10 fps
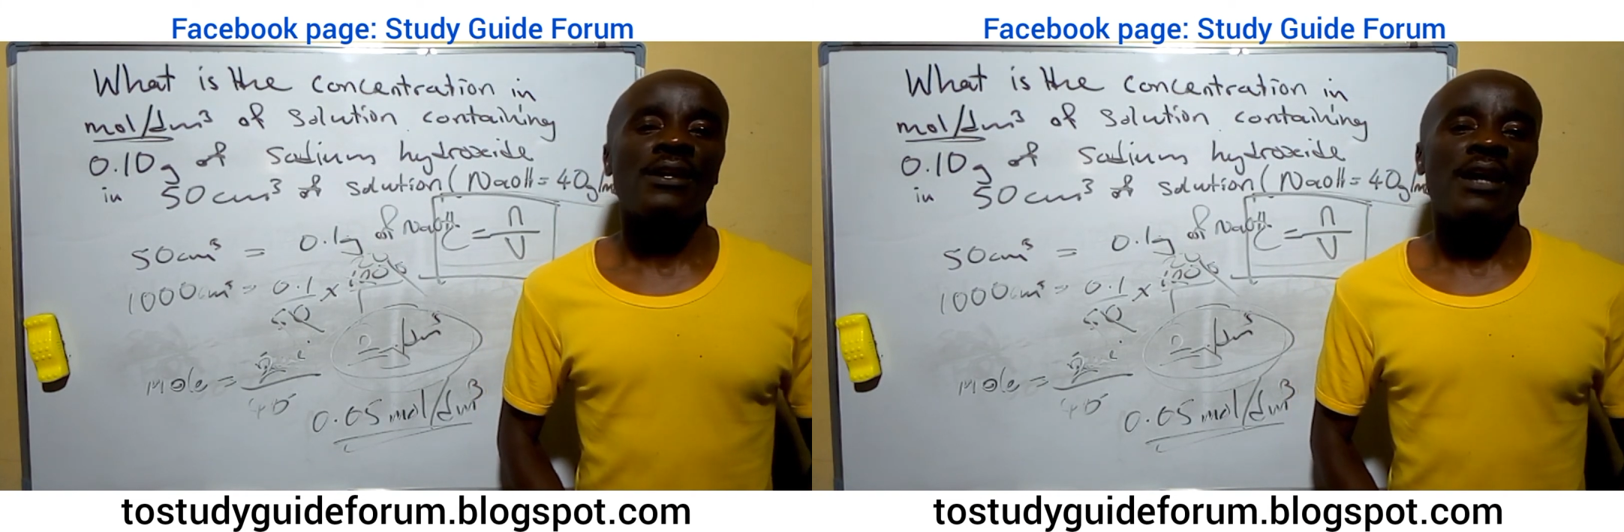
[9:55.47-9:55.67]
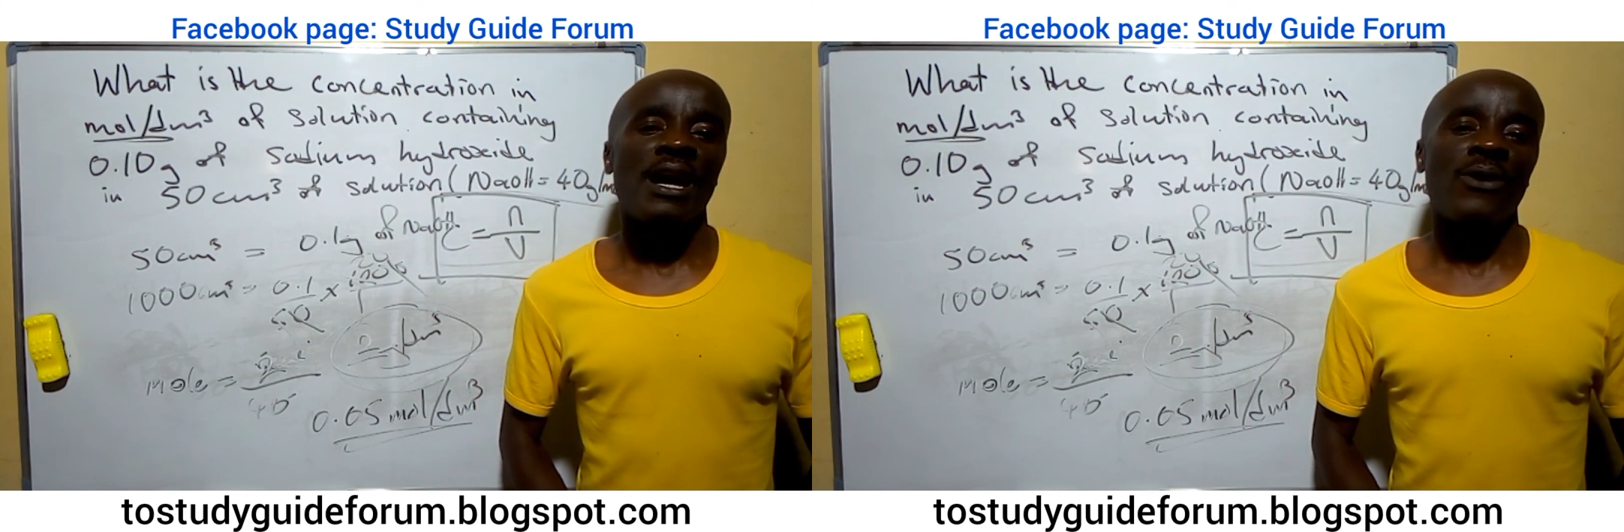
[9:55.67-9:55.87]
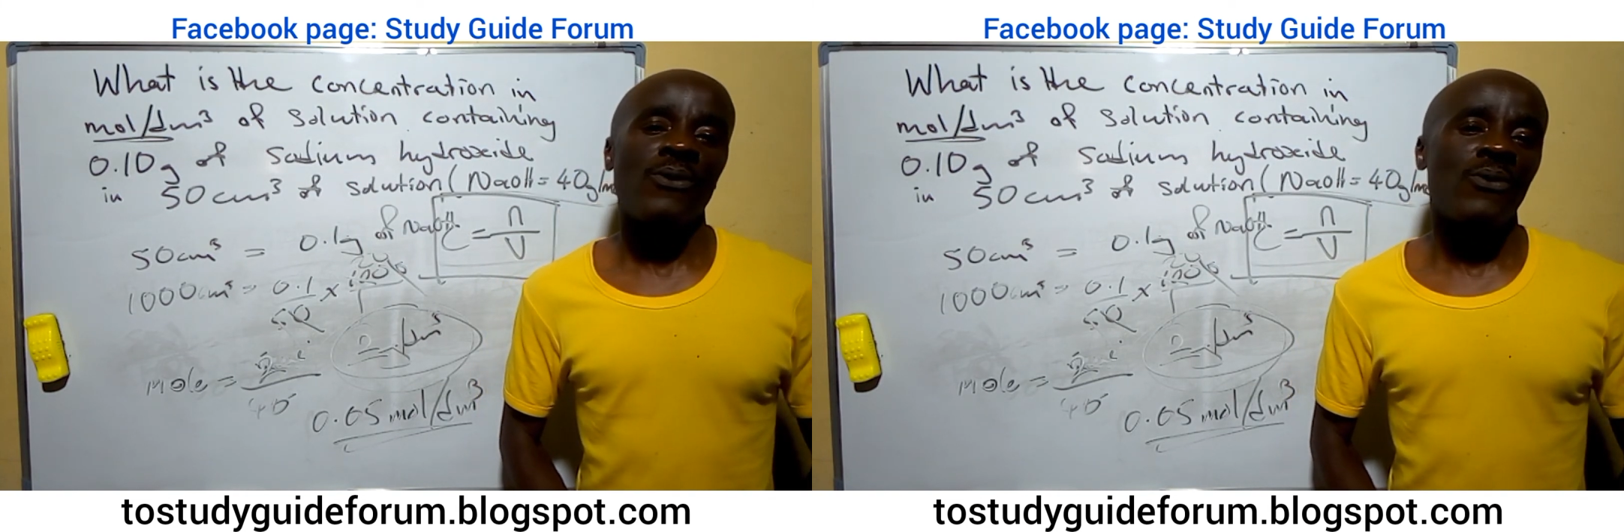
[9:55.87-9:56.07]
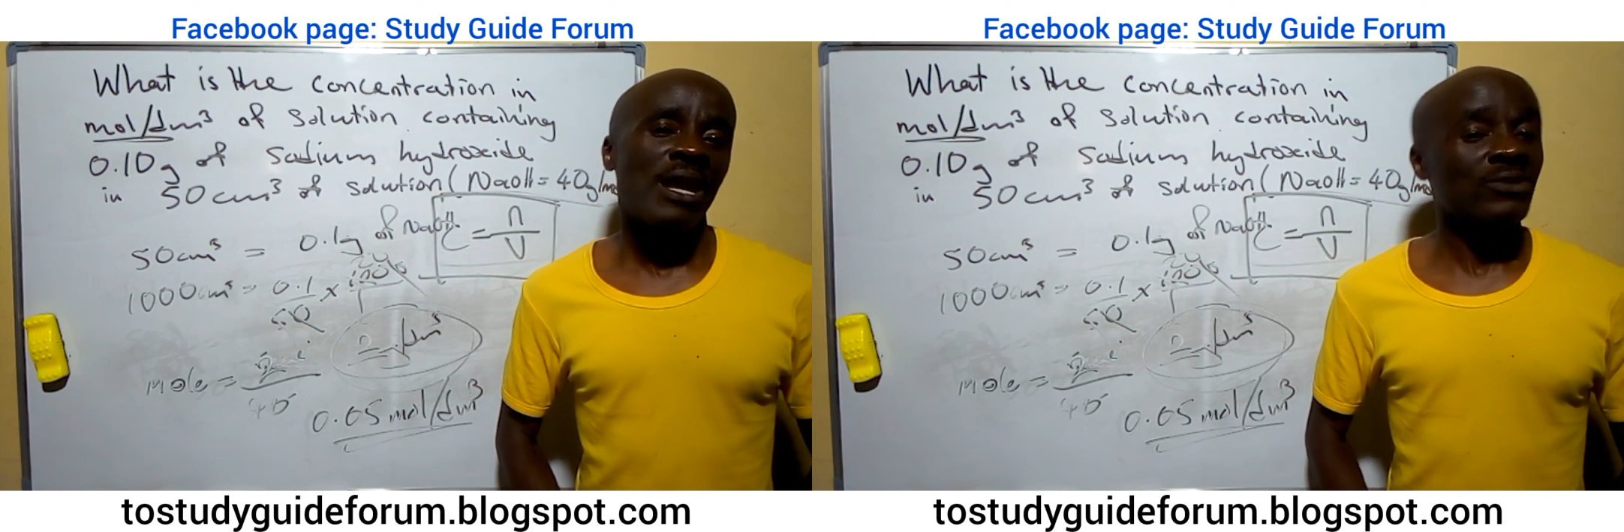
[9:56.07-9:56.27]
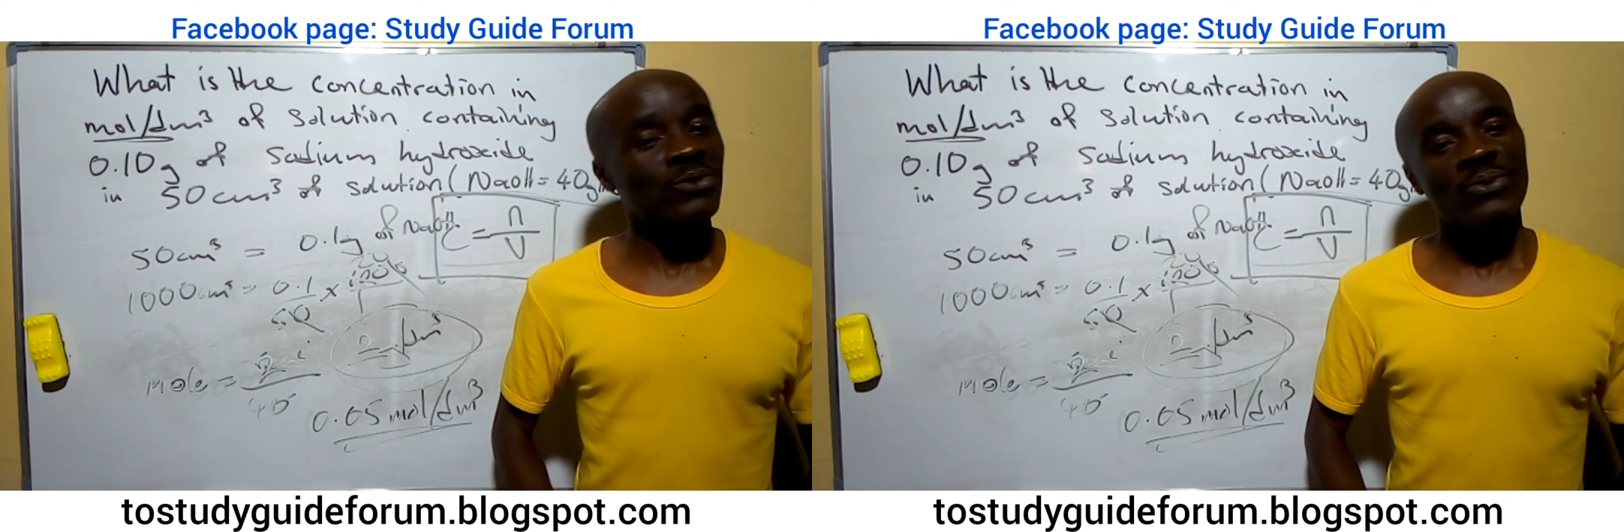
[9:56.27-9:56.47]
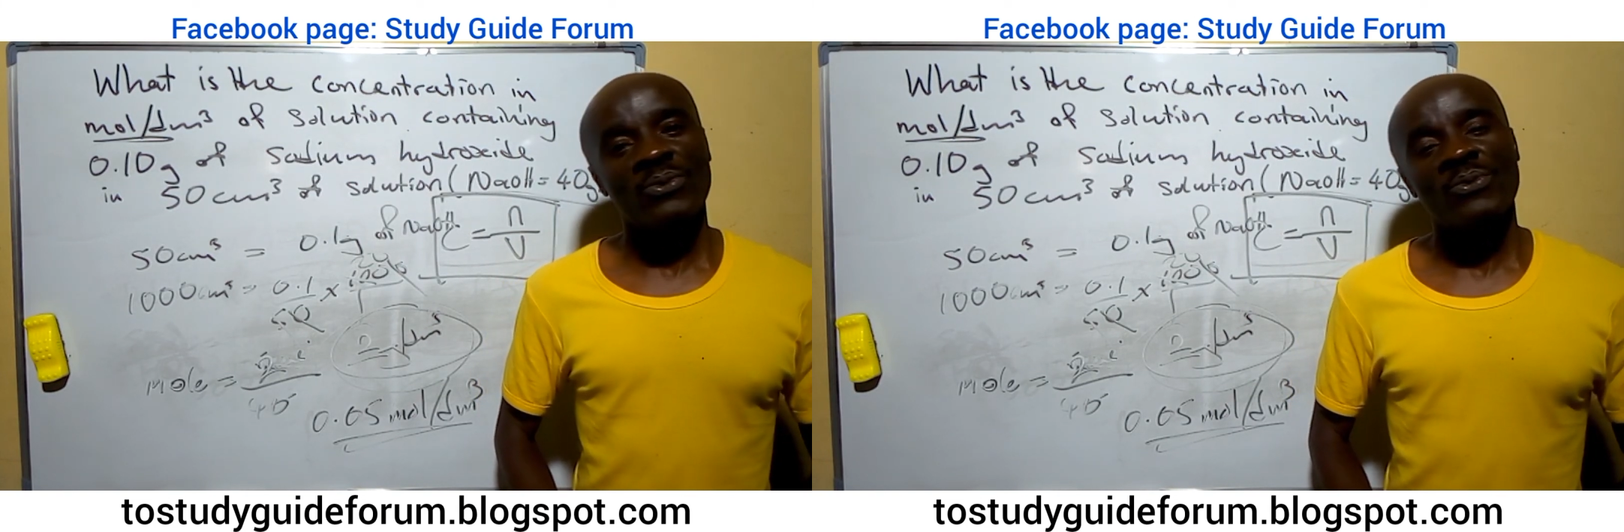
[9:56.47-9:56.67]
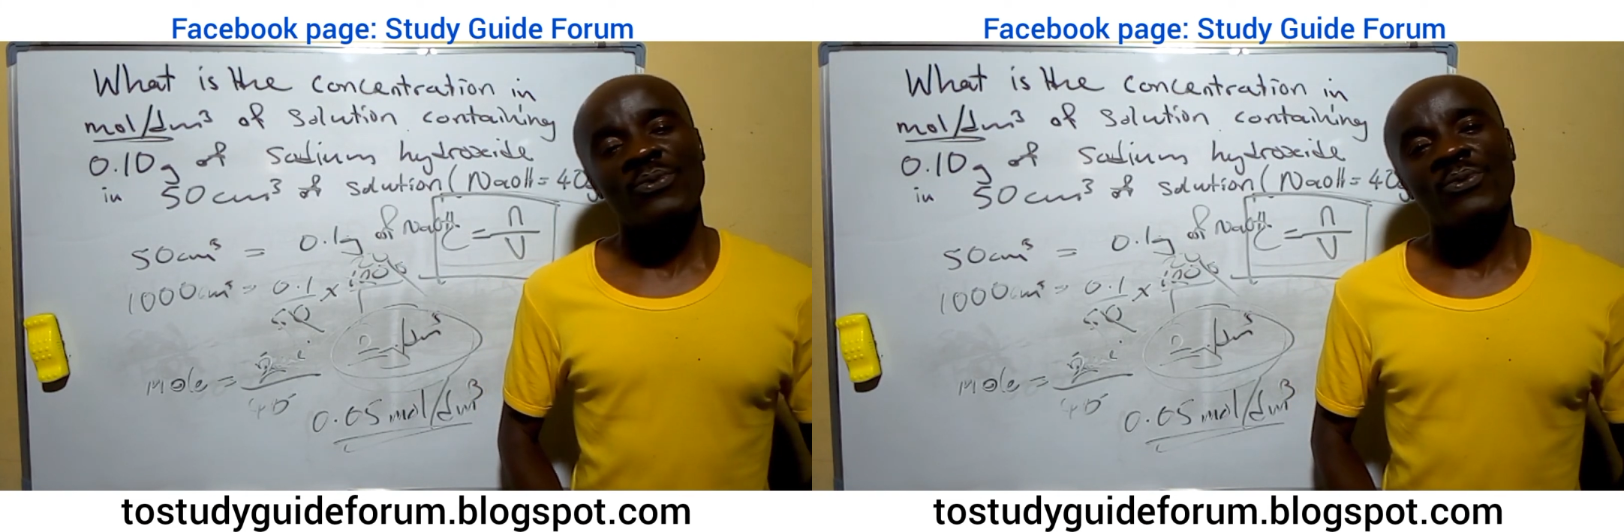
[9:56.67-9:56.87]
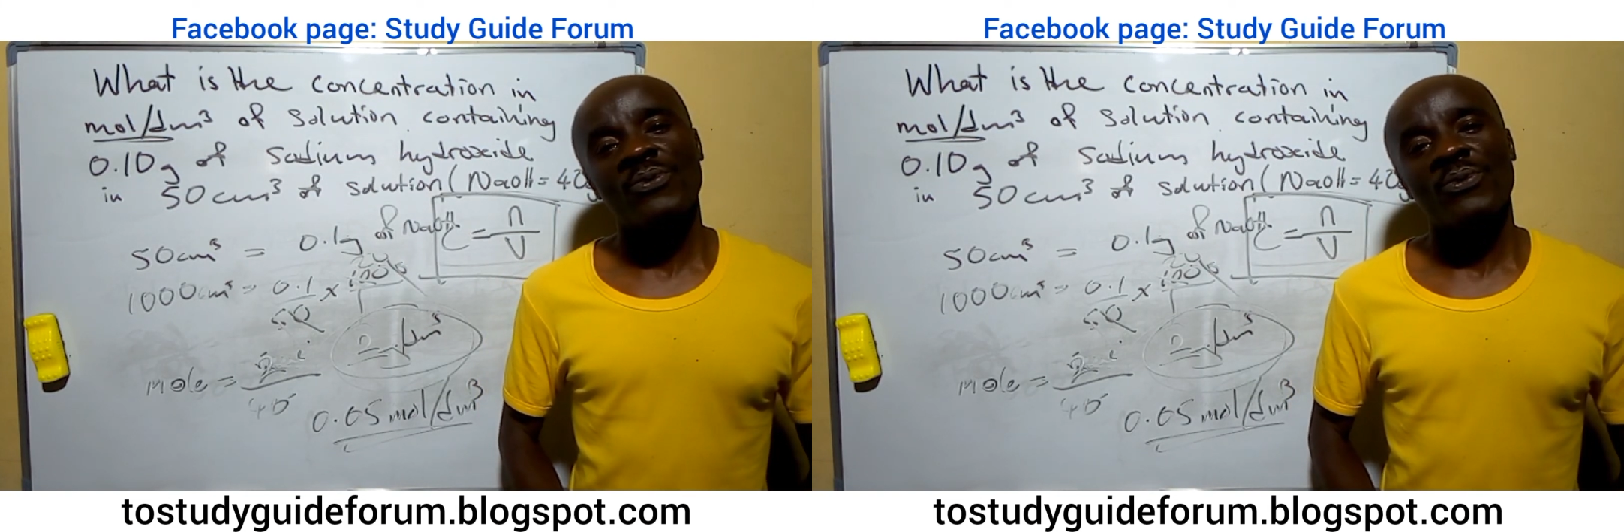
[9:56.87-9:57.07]
I would like to
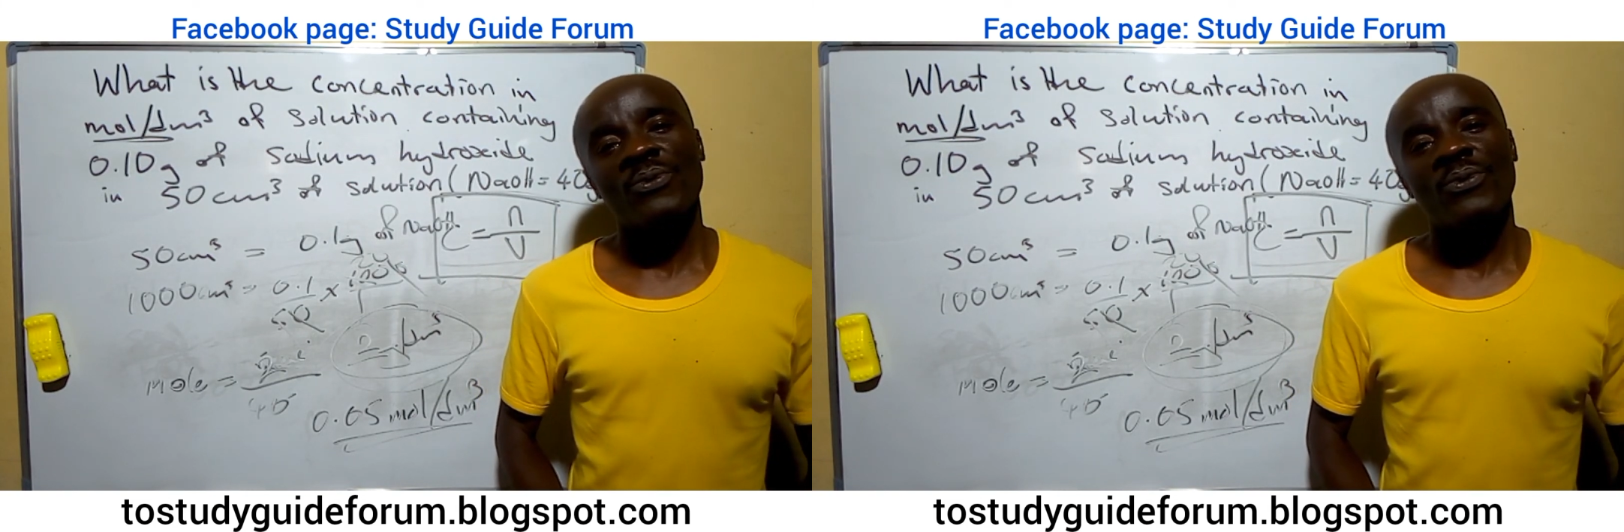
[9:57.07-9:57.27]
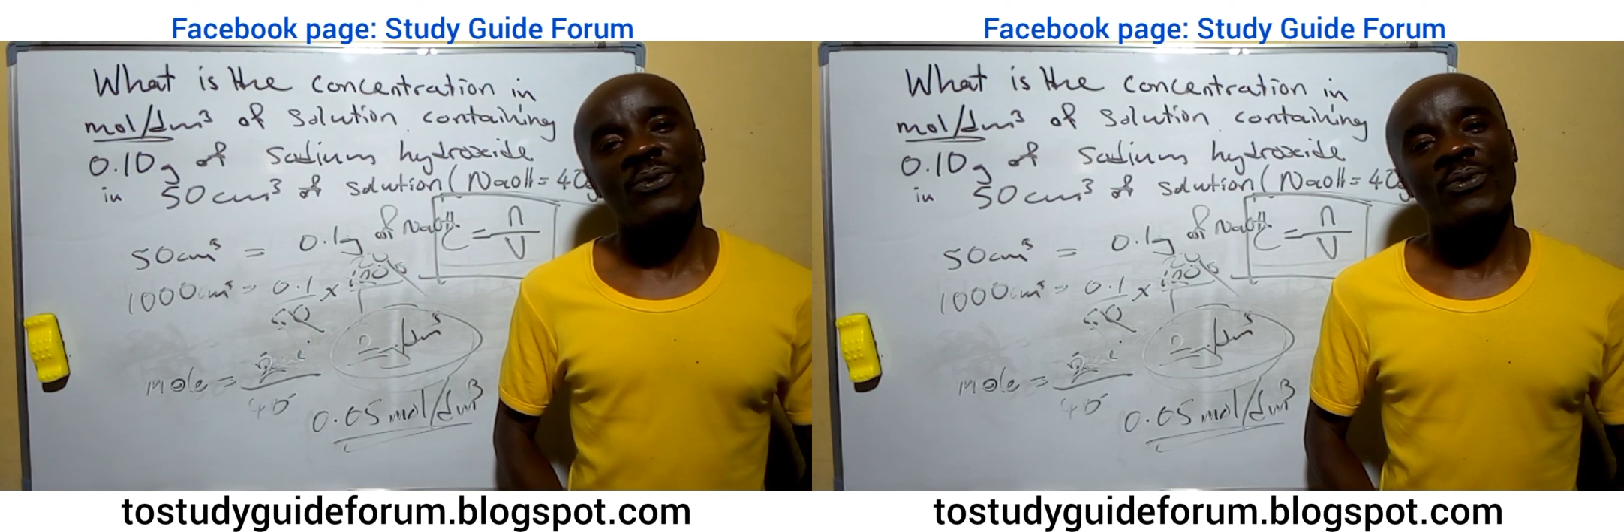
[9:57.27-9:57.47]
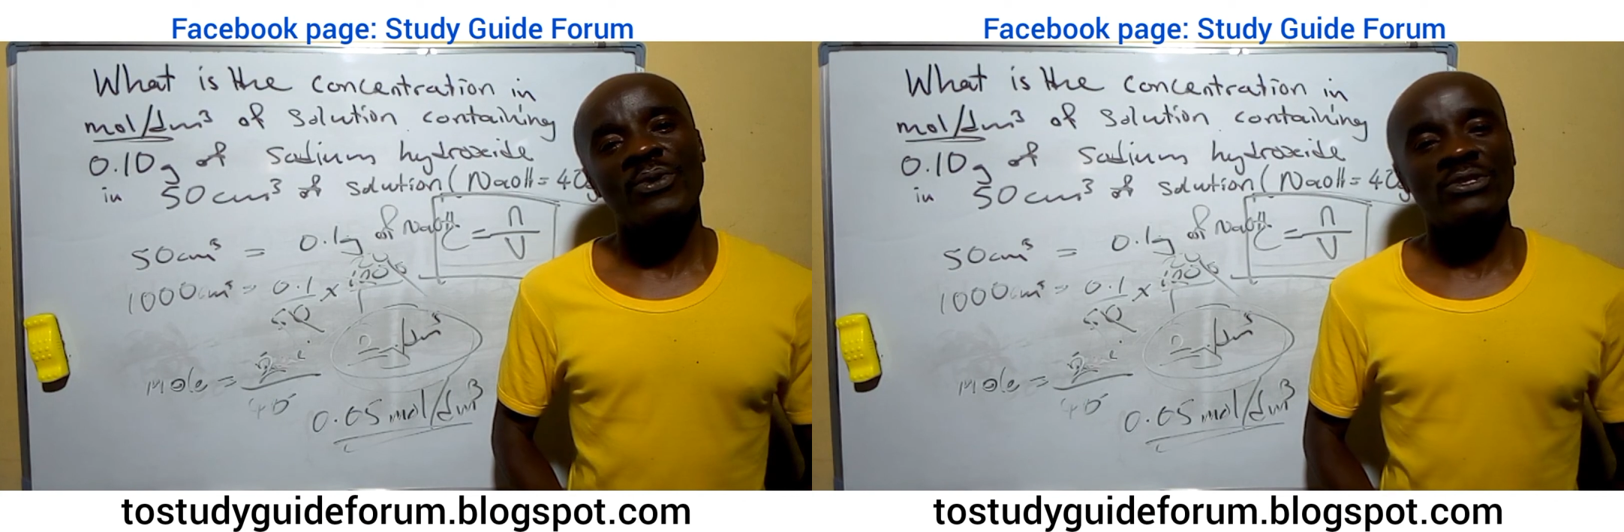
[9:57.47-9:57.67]
read